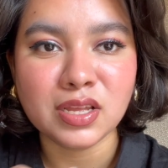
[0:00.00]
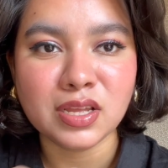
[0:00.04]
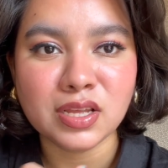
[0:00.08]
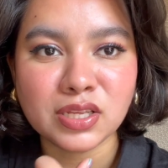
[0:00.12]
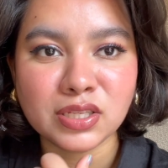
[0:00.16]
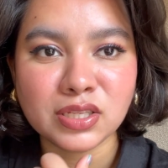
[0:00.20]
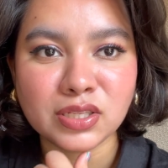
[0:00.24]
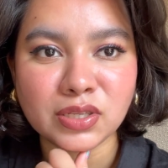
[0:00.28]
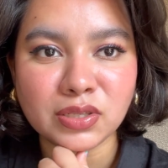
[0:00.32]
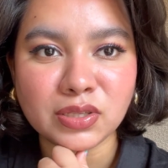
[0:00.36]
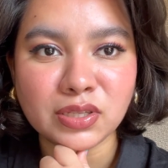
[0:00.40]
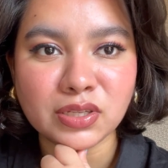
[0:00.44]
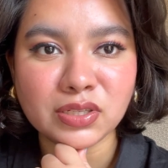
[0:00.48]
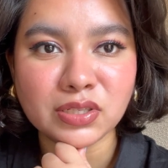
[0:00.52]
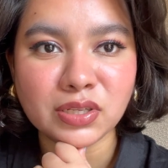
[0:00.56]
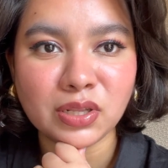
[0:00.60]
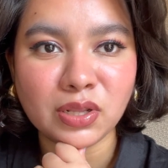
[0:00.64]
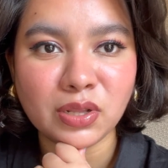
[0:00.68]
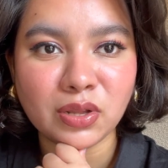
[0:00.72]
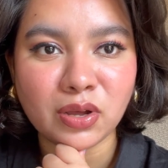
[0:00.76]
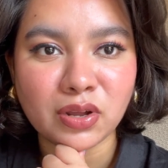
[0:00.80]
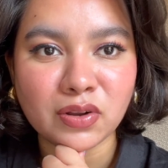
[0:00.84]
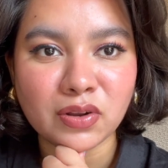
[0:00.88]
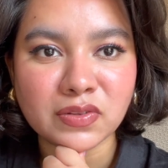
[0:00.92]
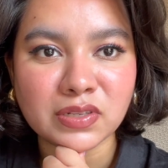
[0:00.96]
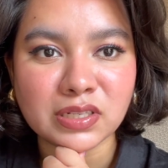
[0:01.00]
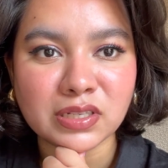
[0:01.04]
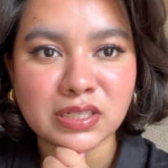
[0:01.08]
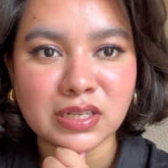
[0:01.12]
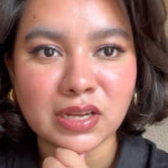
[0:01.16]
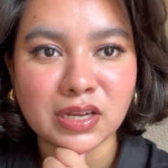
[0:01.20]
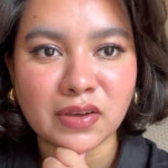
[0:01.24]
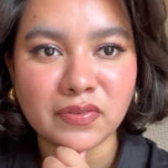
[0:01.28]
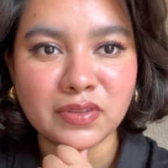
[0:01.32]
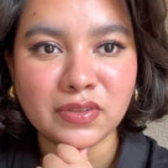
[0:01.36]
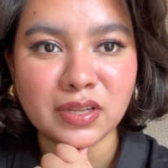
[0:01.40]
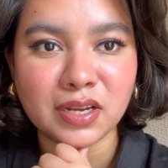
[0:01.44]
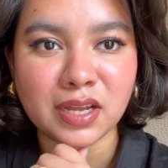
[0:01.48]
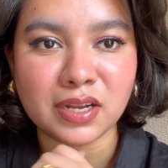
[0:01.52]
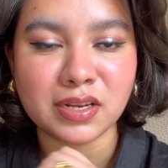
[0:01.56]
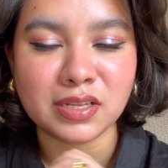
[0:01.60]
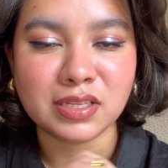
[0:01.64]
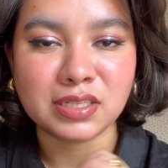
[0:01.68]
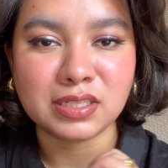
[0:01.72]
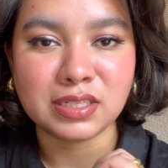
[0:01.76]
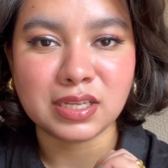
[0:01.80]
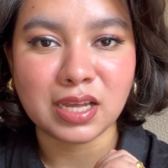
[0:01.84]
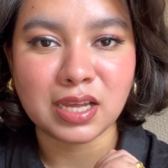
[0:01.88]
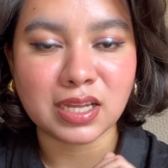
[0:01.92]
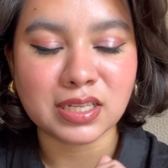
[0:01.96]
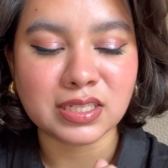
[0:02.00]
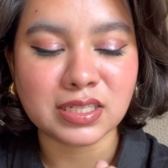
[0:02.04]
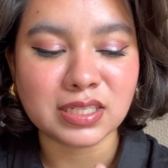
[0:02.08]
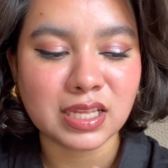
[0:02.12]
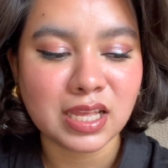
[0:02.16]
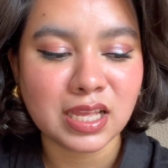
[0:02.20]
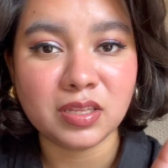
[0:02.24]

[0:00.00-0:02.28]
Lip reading: so there's a lot of stuff that I discuss.